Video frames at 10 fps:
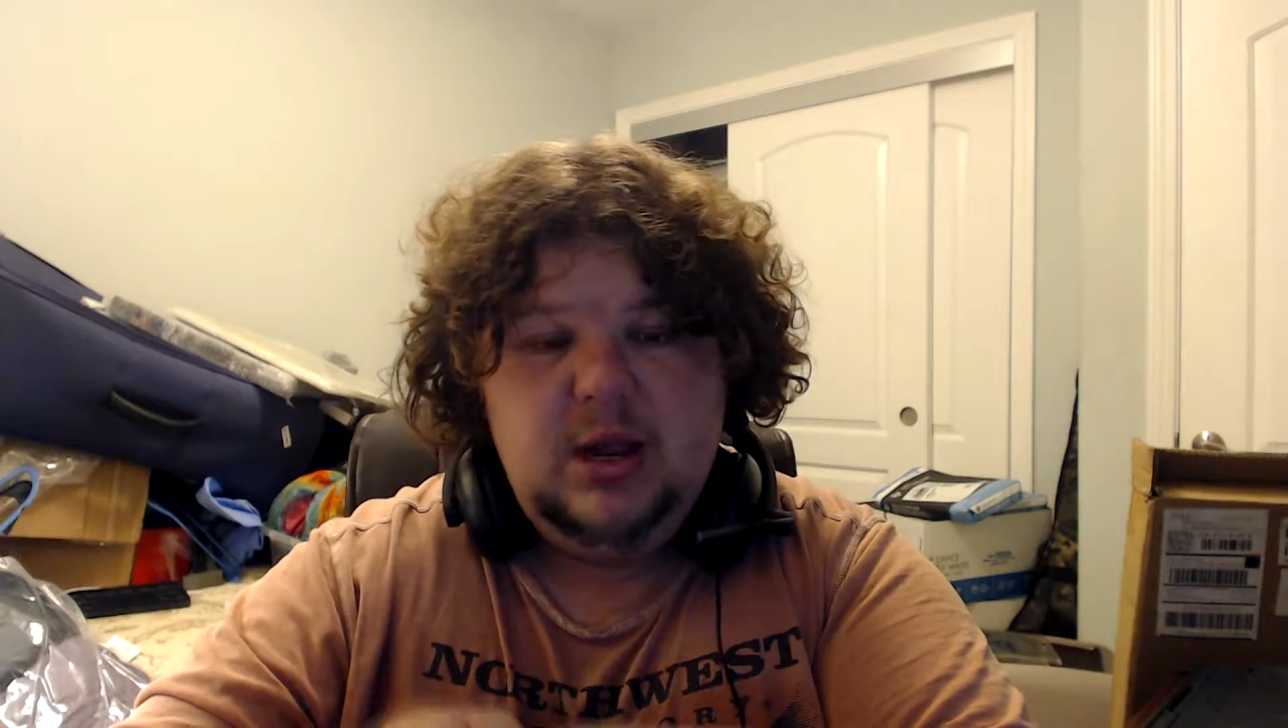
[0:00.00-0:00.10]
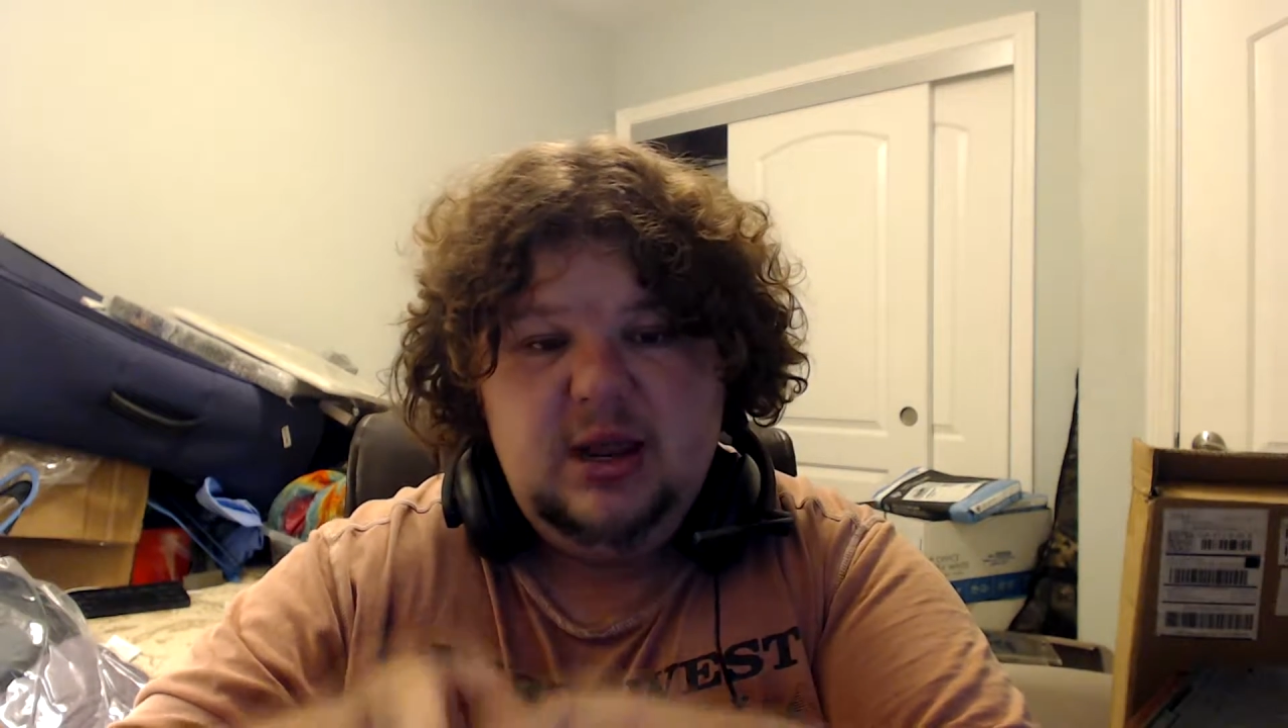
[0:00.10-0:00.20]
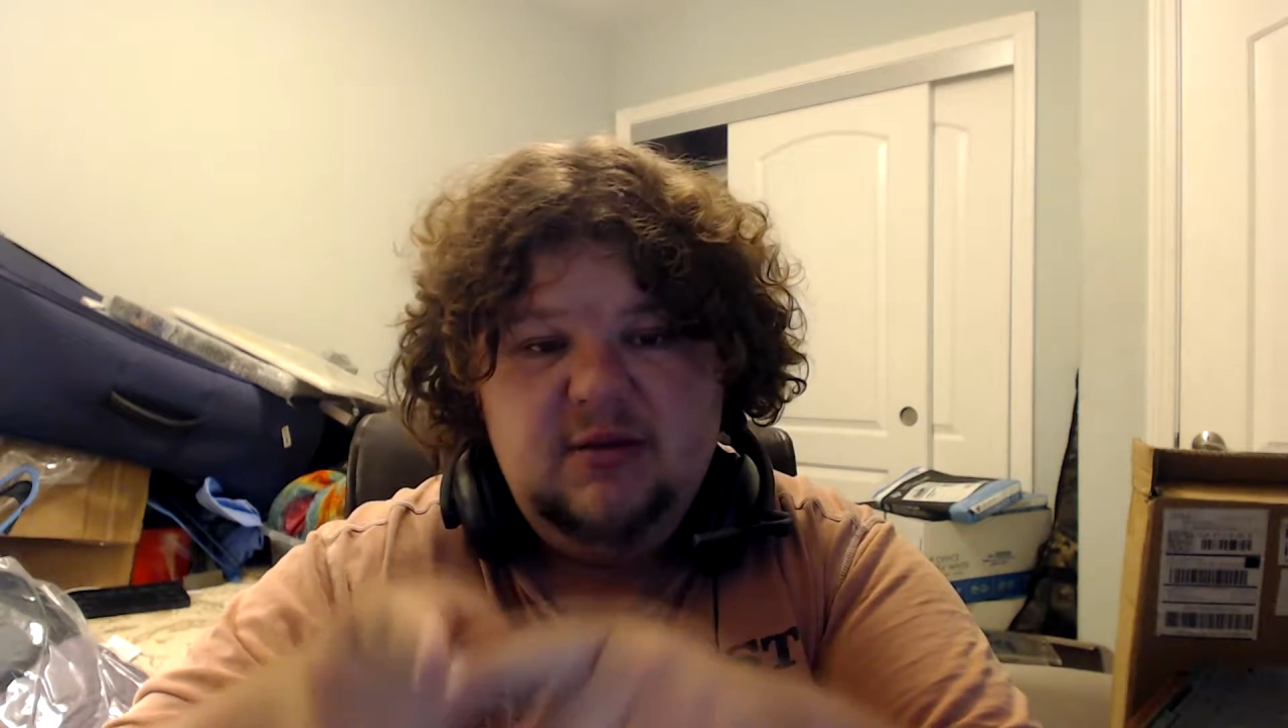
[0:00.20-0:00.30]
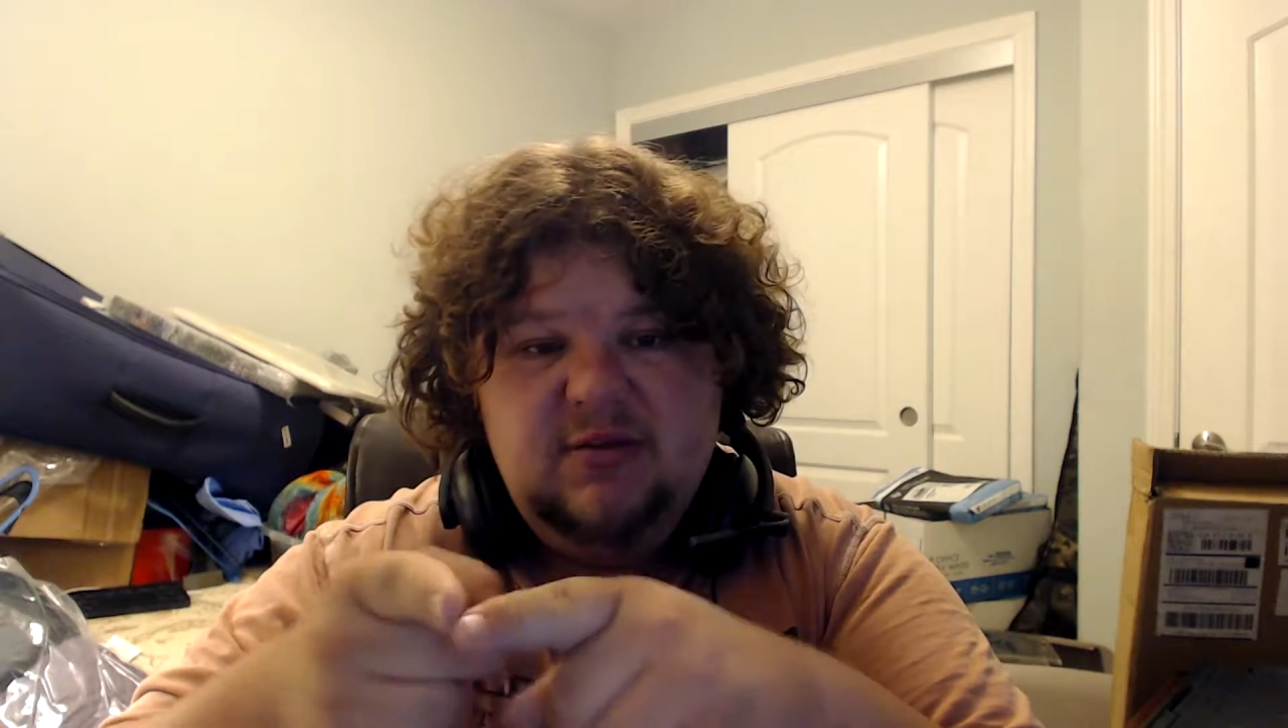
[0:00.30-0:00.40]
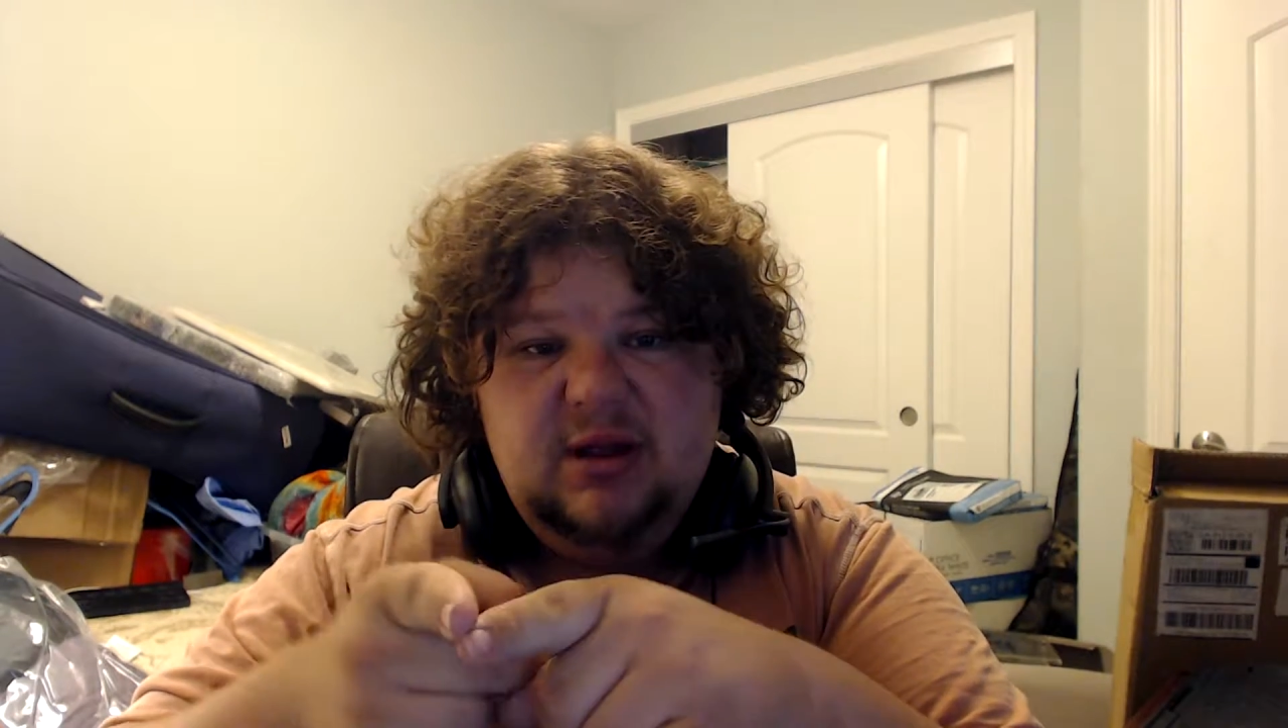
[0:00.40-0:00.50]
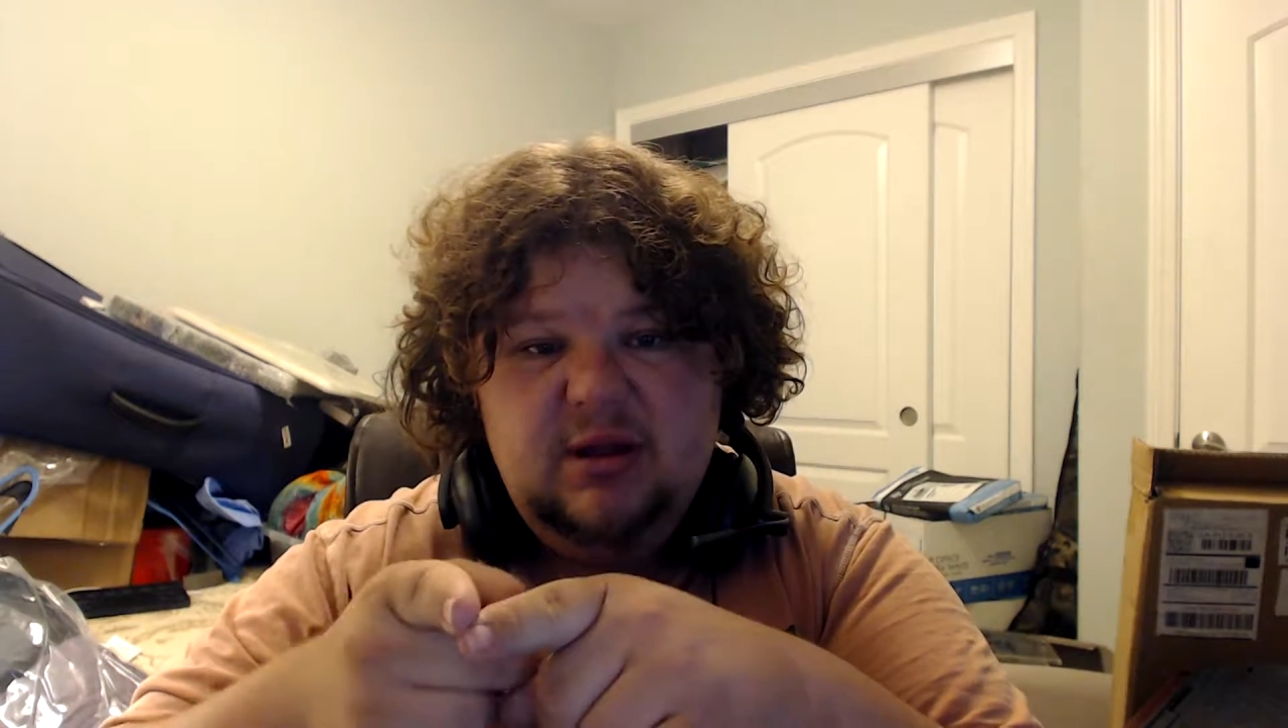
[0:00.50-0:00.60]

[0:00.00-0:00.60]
rise